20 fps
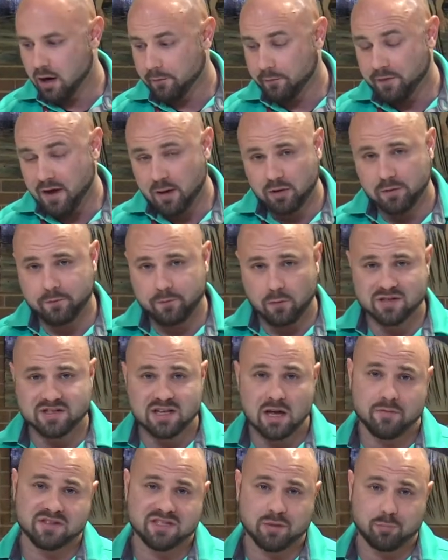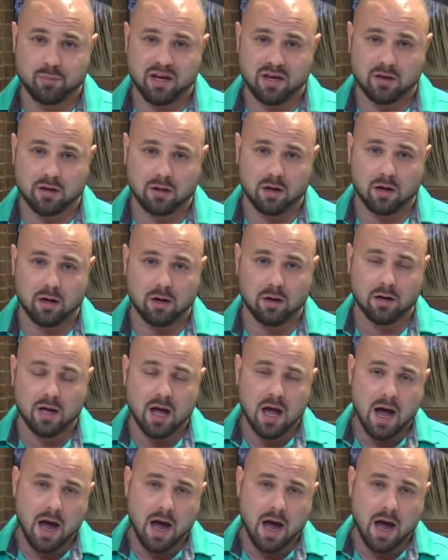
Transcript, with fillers: Family First Life is a big uh,